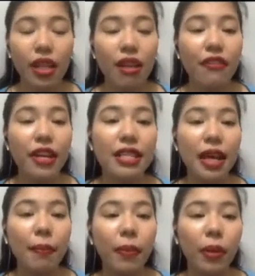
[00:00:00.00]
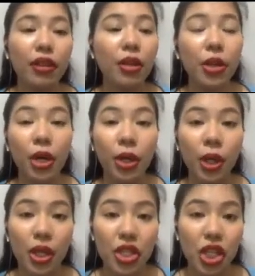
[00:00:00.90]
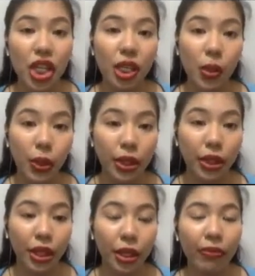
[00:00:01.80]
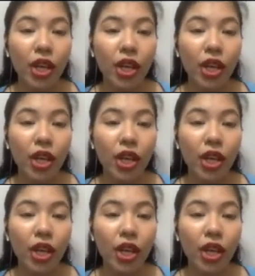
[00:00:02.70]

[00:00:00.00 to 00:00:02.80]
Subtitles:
Take, for example, the chronological order.